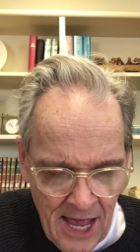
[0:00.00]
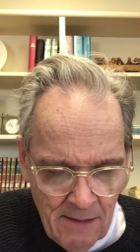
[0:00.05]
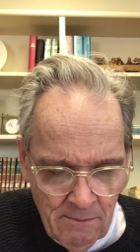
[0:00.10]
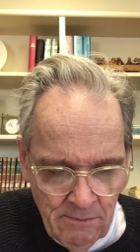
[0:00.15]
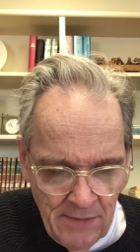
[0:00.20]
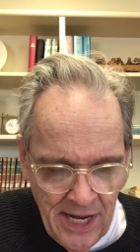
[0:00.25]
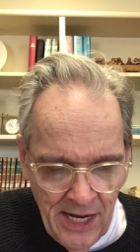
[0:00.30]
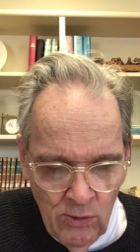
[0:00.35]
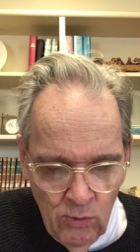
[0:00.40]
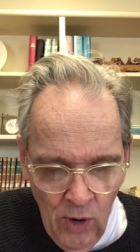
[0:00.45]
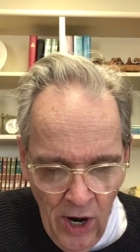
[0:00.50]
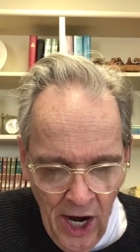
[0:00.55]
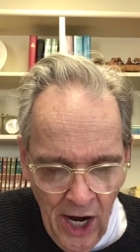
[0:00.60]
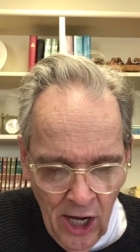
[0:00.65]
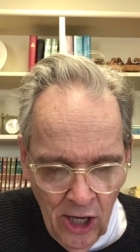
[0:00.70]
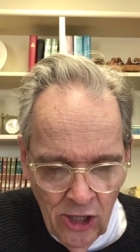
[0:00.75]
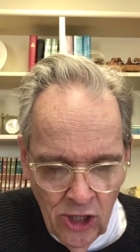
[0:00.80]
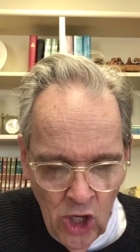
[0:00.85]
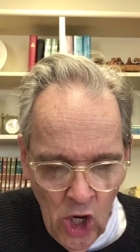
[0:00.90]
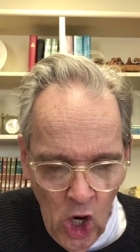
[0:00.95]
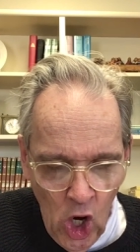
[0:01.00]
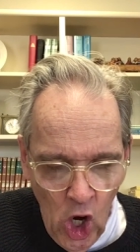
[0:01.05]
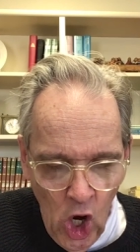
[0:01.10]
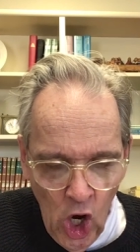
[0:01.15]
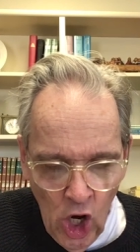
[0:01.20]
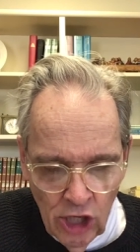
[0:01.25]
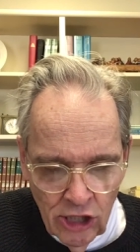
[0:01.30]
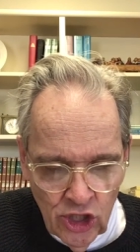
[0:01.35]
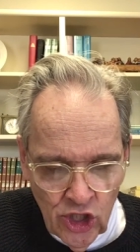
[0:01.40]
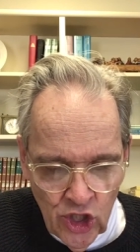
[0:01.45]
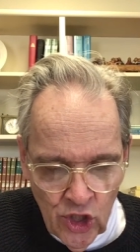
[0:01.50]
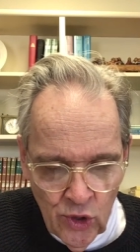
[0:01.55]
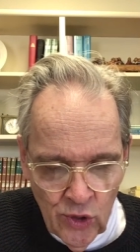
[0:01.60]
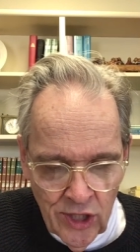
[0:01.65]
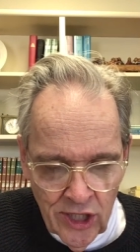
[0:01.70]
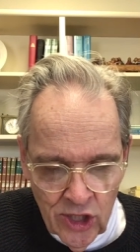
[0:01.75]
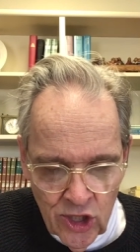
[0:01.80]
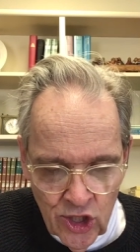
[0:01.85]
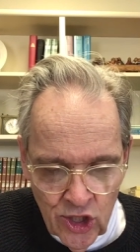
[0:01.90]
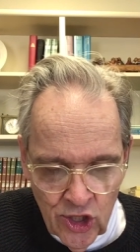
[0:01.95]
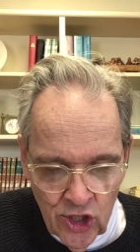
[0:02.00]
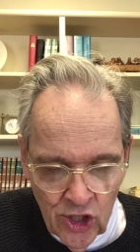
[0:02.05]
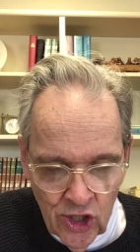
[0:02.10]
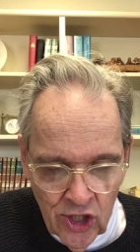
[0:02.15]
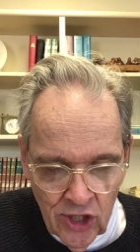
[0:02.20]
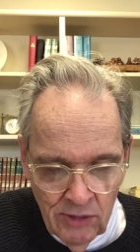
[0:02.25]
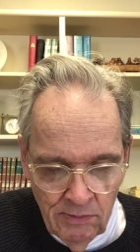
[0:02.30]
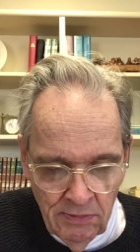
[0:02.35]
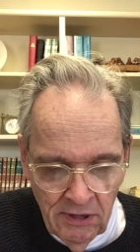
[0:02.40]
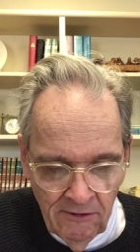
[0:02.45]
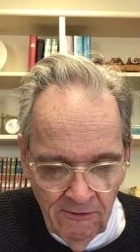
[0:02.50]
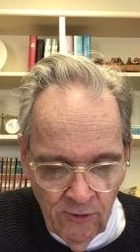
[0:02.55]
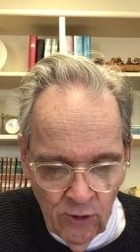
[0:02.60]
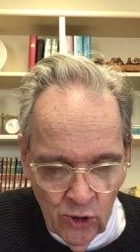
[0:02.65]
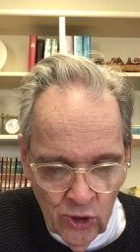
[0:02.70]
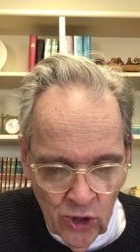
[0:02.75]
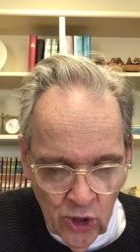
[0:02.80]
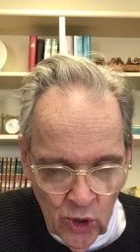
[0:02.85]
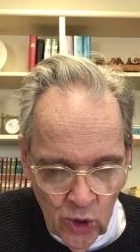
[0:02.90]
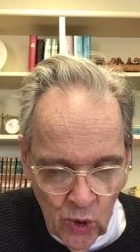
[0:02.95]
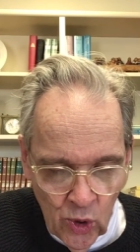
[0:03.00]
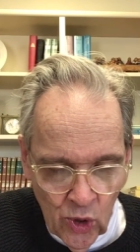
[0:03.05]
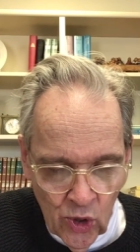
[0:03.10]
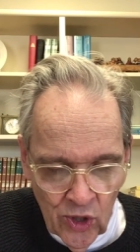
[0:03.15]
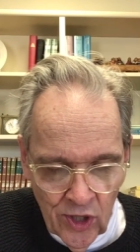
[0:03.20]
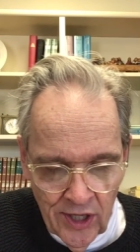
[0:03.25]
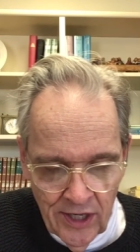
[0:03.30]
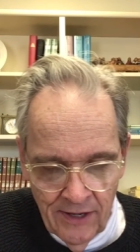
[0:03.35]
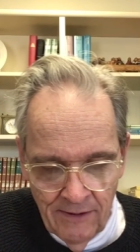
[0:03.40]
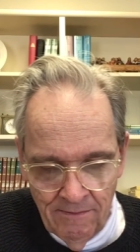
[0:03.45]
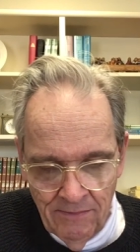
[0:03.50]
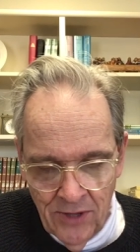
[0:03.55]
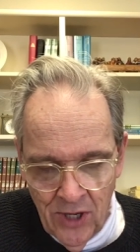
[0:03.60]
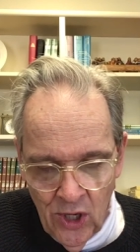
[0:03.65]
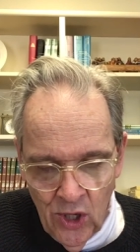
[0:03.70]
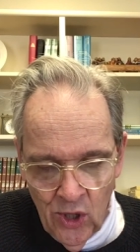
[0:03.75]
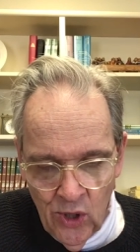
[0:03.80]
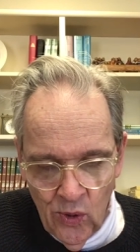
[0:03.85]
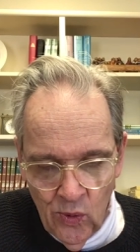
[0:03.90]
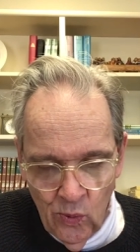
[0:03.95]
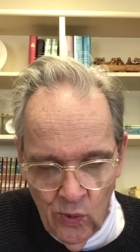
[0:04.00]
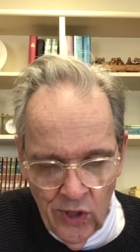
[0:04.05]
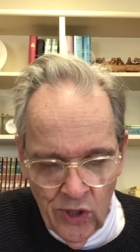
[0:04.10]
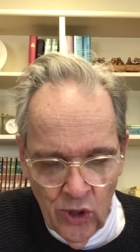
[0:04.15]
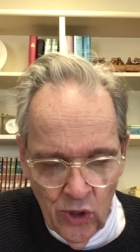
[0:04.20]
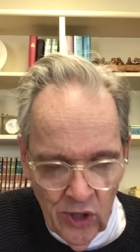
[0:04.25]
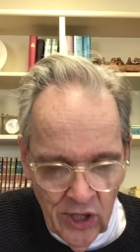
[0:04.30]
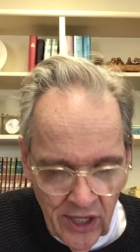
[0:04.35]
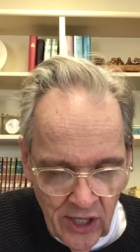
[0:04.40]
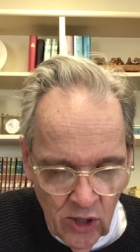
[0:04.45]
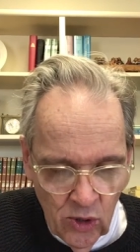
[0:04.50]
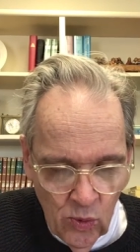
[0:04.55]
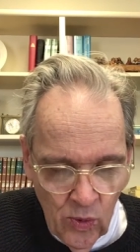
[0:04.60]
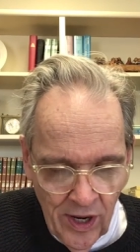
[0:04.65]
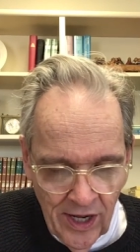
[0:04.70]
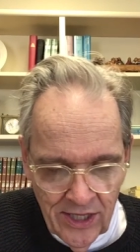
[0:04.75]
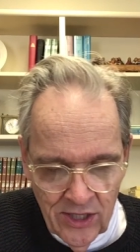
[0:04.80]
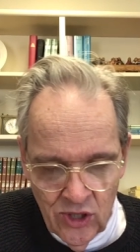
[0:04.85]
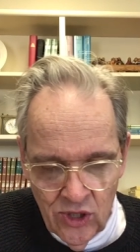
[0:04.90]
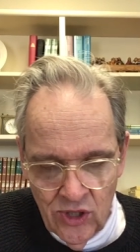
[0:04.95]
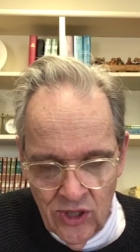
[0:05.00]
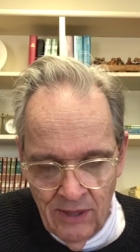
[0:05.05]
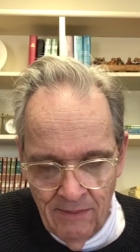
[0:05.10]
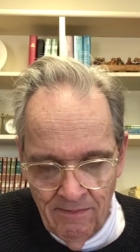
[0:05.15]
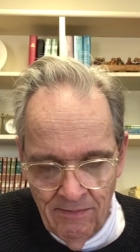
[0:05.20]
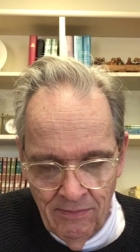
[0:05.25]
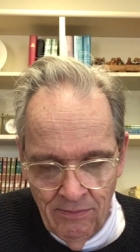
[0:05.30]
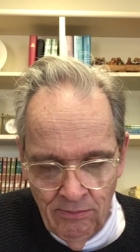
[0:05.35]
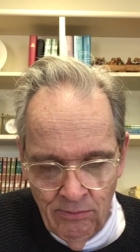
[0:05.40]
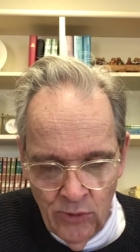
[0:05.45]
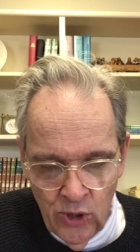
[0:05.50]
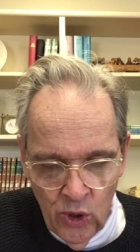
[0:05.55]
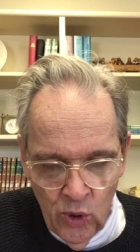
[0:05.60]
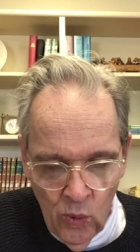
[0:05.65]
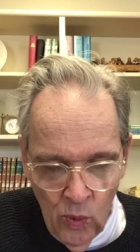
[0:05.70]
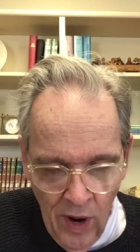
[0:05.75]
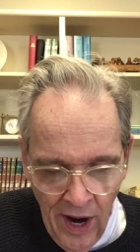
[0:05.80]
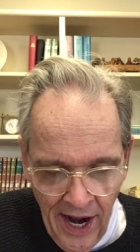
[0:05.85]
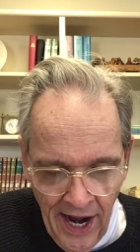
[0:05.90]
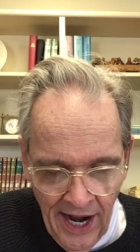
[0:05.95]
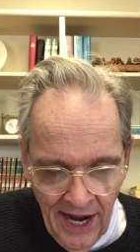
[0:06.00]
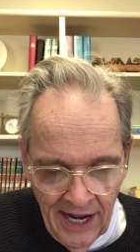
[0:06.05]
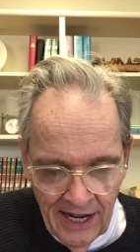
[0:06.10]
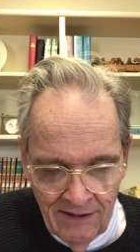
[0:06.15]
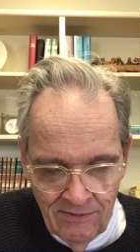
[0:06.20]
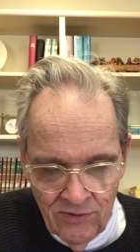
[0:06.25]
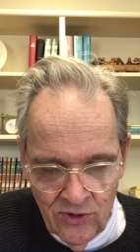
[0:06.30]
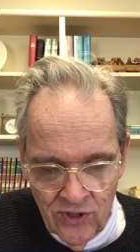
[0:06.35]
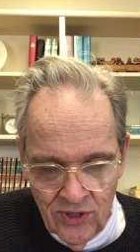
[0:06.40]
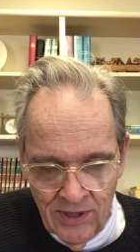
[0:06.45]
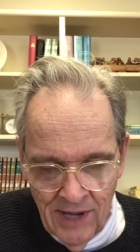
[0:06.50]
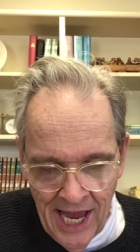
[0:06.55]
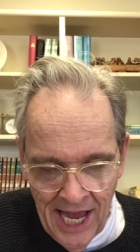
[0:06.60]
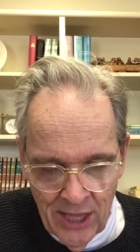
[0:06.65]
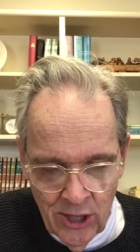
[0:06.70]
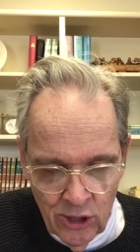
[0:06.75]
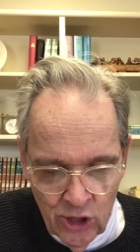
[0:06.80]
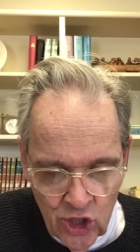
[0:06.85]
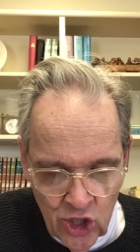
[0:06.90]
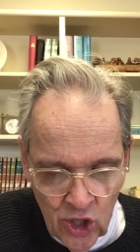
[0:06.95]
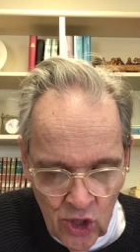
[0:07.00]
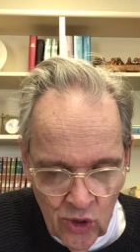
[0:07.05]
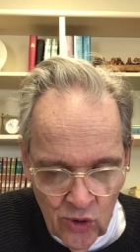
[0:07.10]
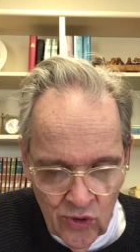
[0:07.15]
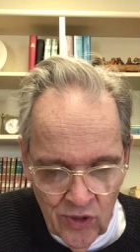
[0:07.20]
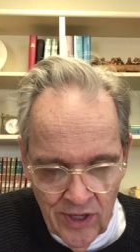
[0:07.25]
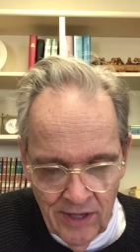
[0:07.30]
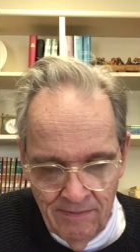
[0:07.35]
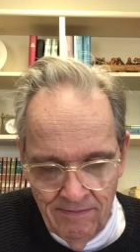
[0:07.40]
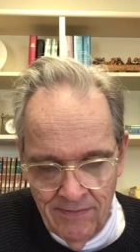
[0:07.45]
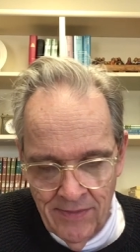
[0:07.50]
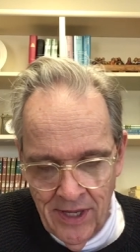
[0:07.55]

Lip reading: Meanwhile, all Judah stood before the Lord with their little ones, their wives, and their children.